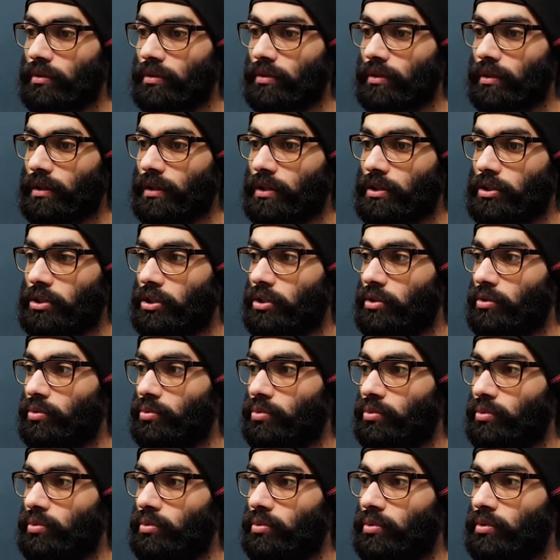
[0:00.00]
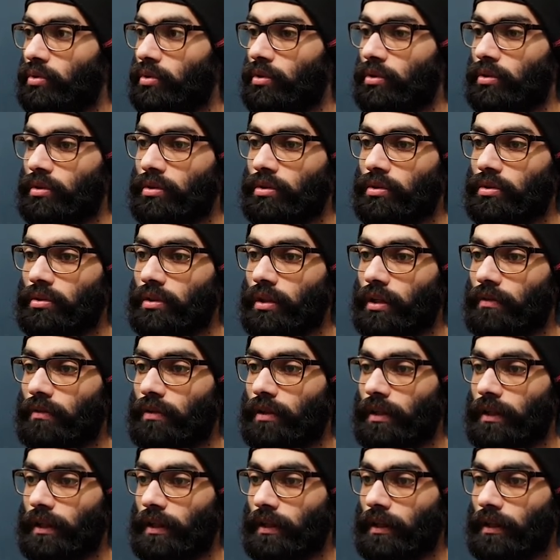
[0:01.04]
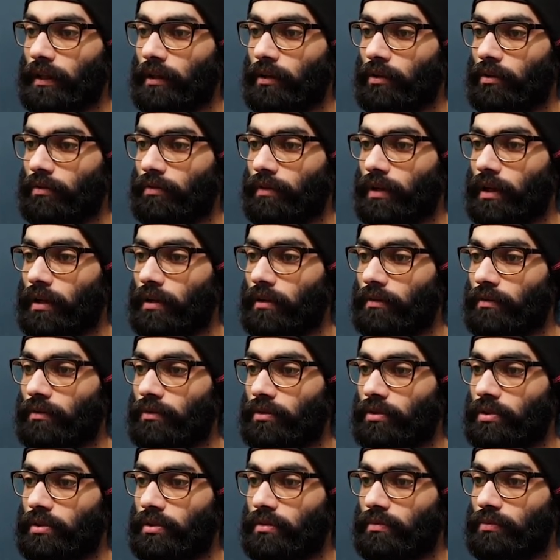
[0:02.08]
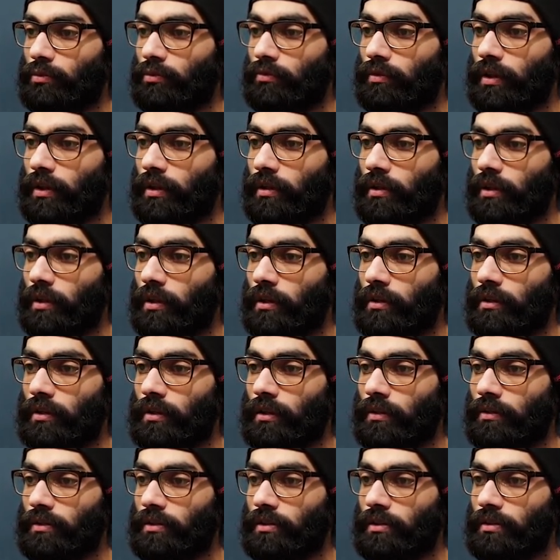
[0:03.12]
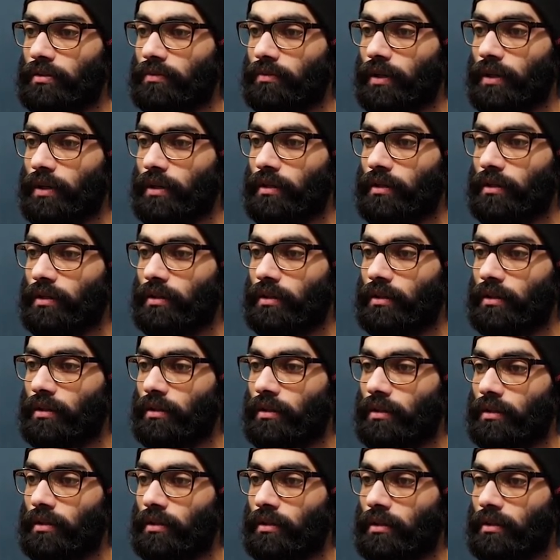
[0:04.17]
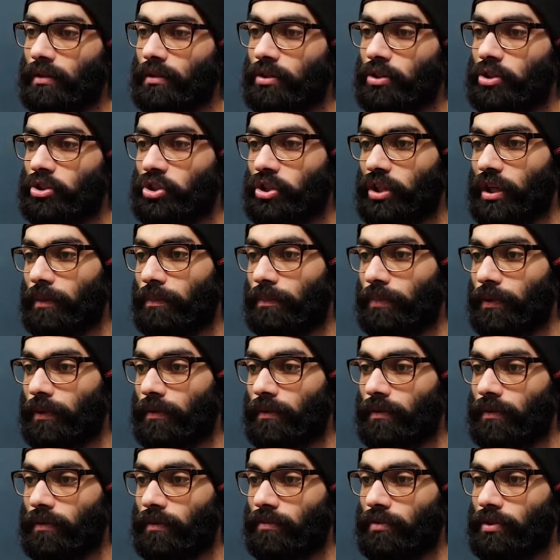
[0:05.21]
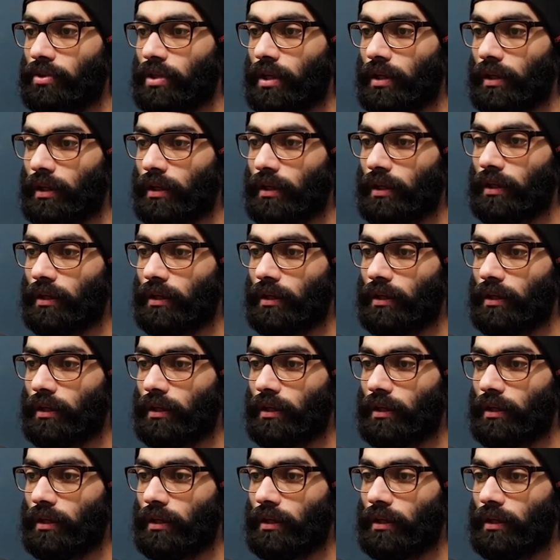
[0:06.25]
and G2. So that will take care of that. We'll just remove it. Now this is one shape which I can take